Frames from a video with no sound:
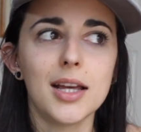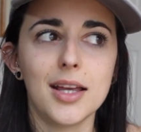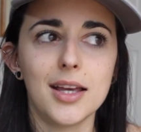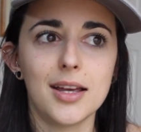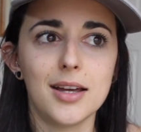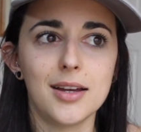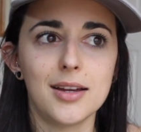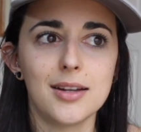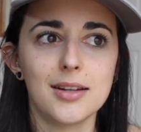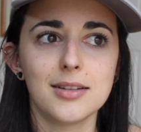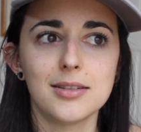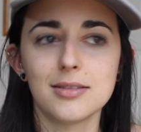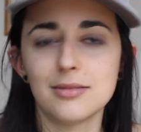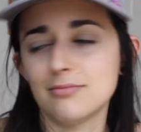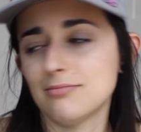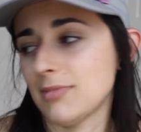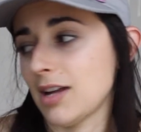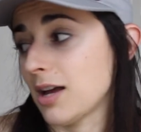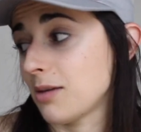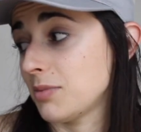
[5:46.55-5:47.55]
And
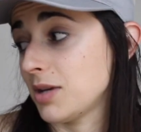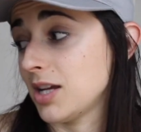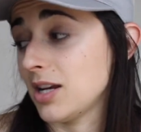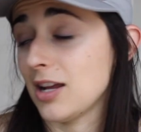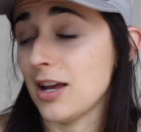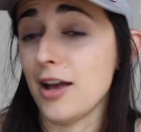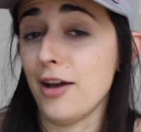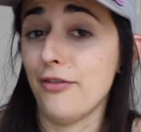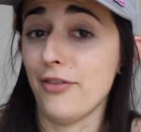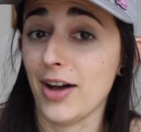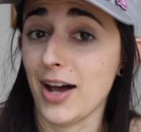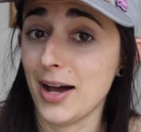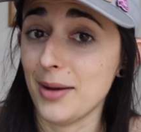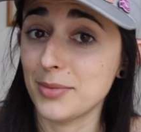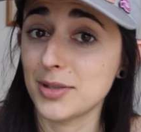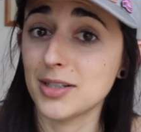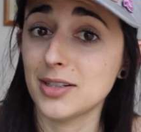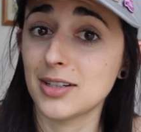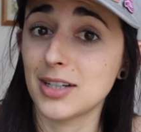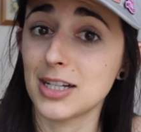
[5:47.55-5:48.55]
I mean, if
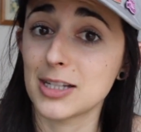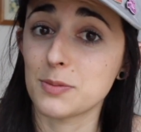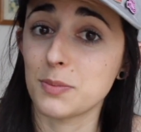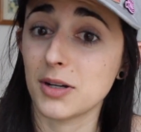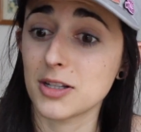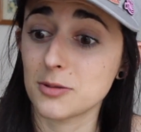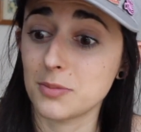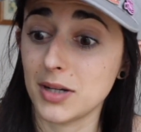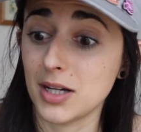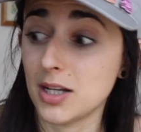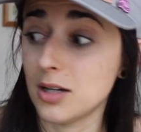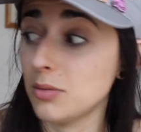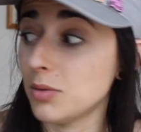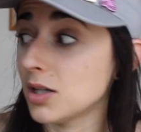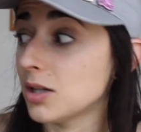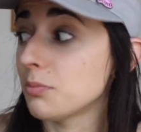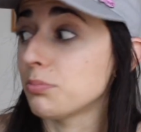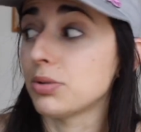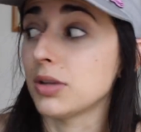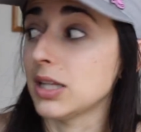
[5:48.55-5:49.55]
I'm gonna get sponsored by
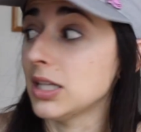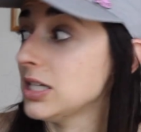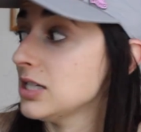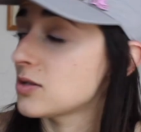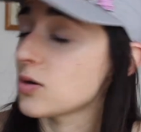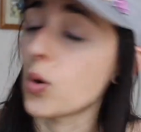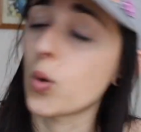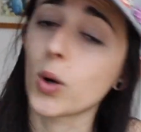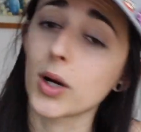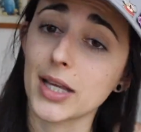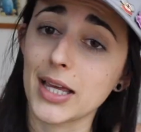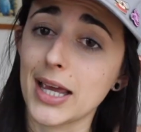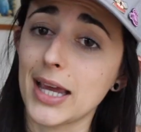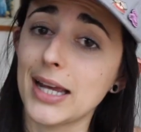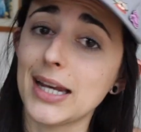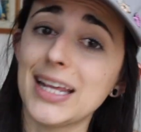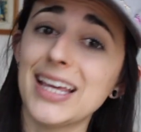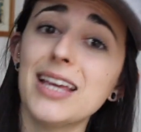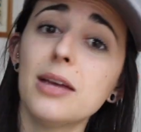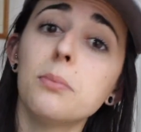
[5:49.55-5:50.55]
anyone, please
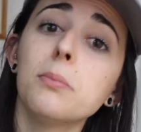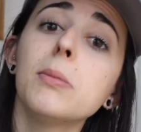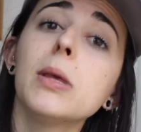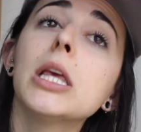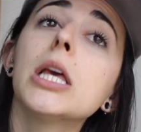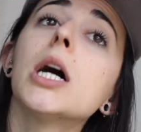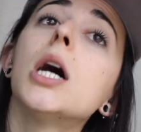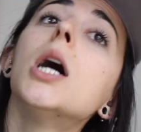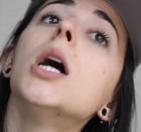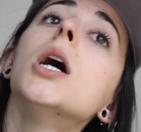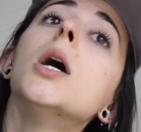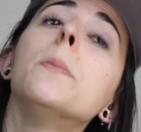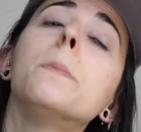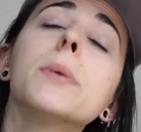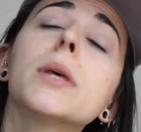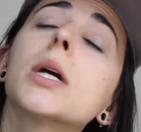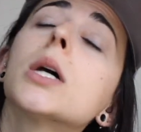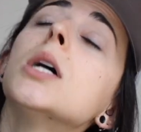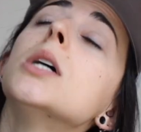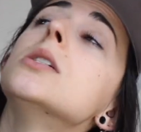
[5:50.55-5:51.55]
Orgain, hit me up,
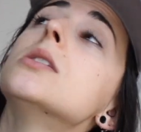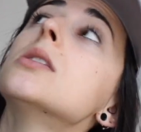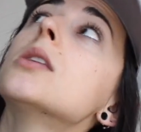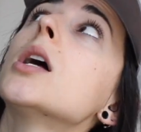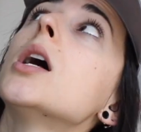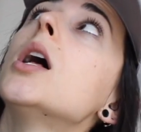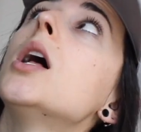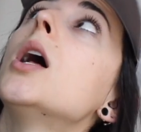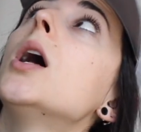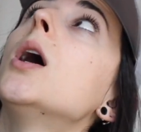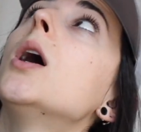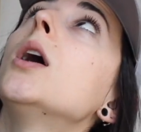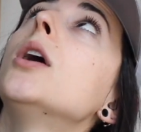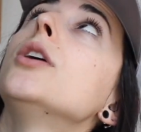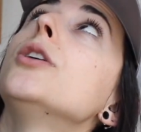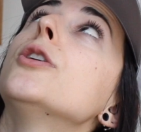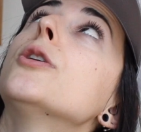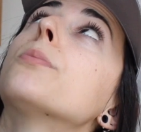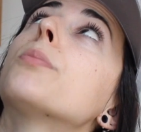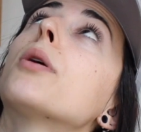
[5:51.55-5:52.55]
because
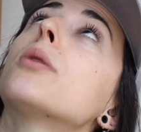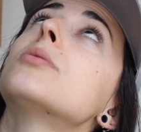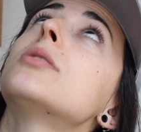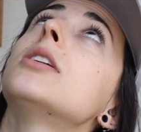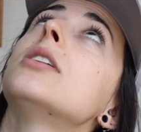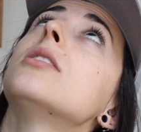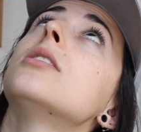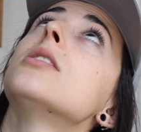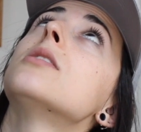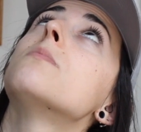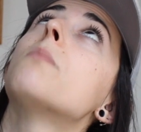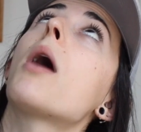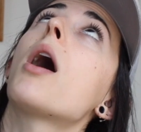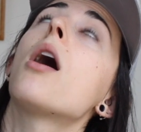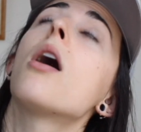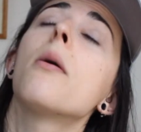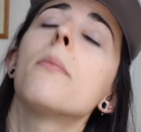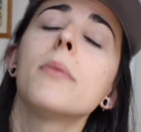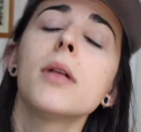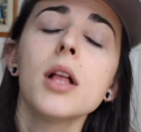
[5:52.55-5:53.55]
your protein is
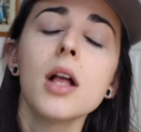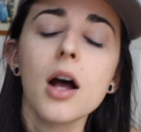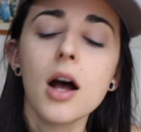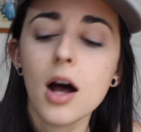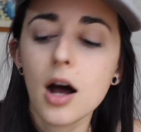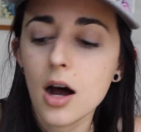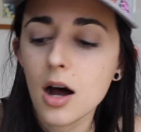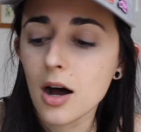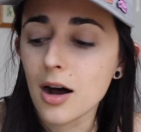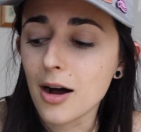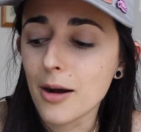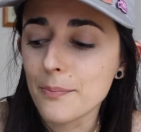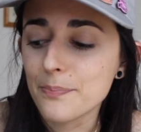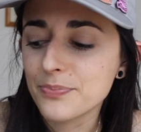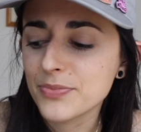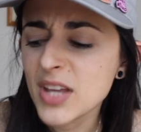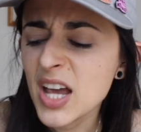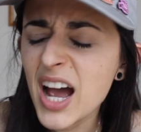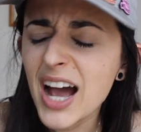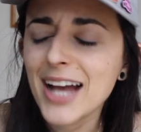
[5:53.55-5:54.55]
bomb.
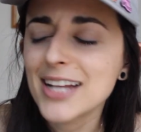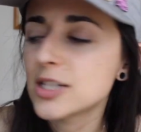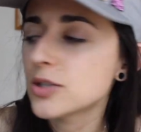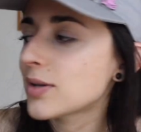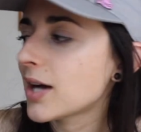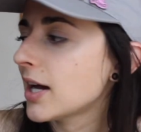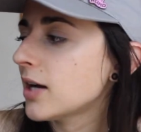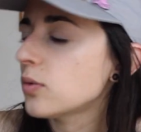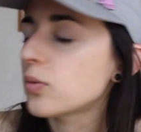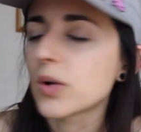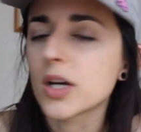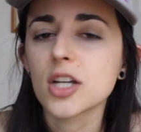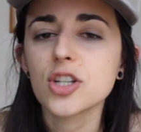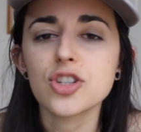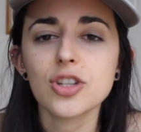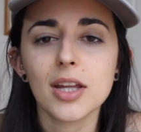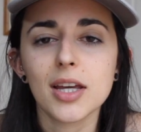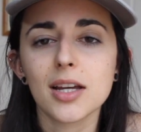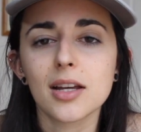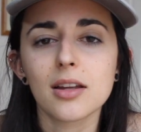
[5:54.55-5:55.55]
I do kind of
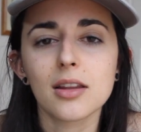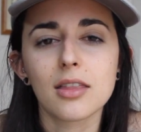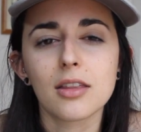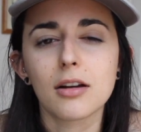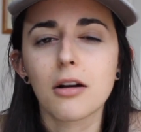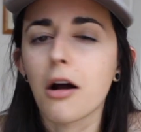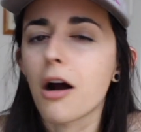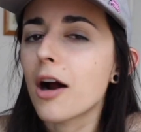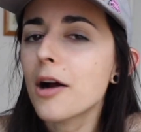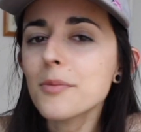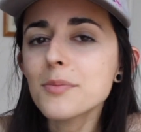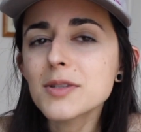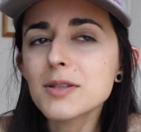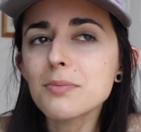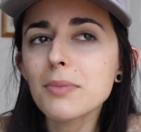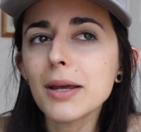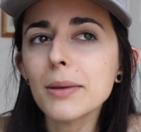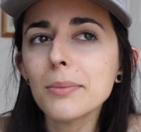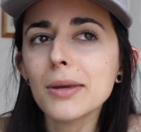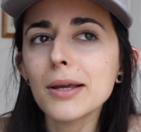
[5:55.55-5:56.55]
wish like the carbs
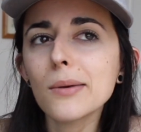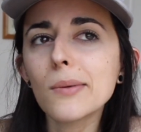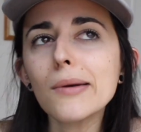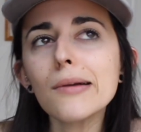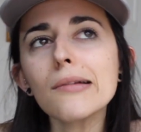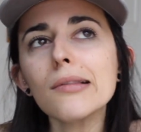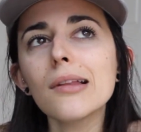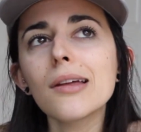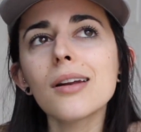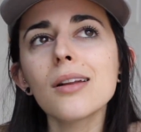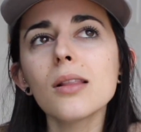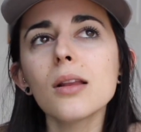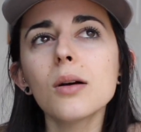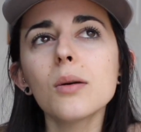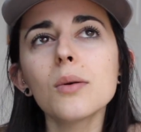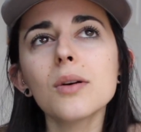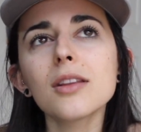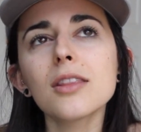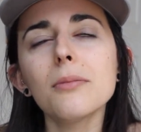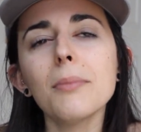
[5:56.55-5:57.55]
maybe were a little
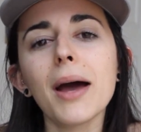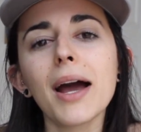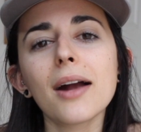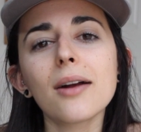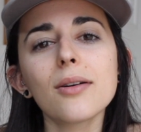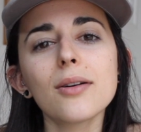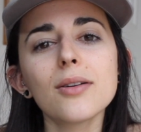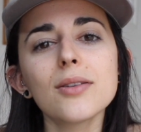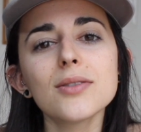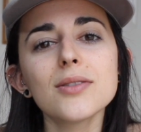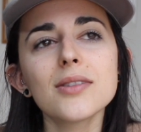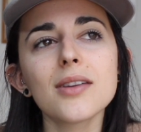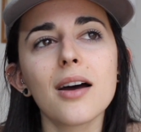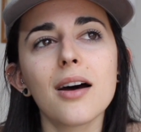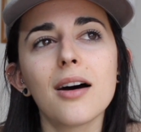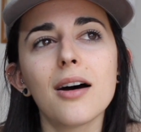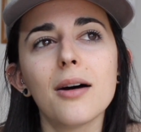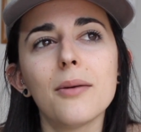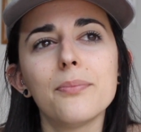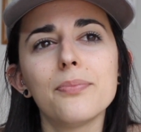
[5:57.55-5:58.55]
lower in the macros.
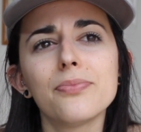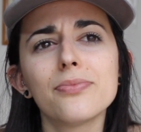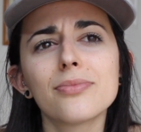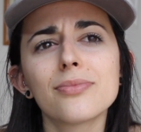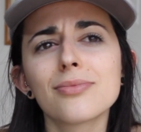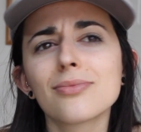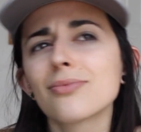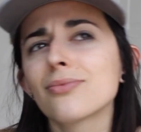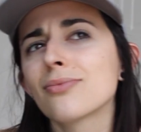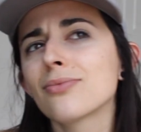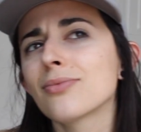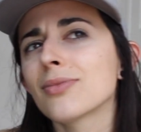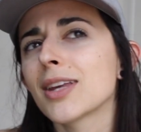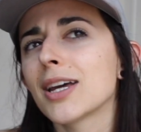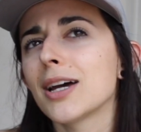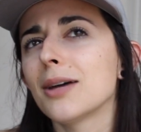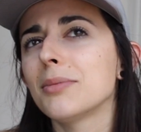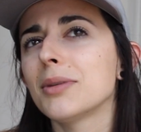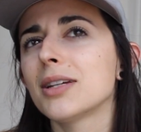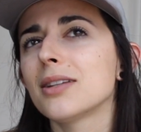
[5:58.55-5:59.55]

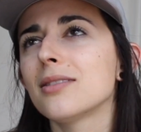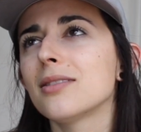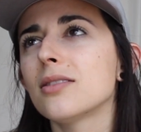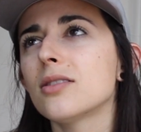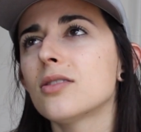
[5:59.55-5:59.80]
I mean,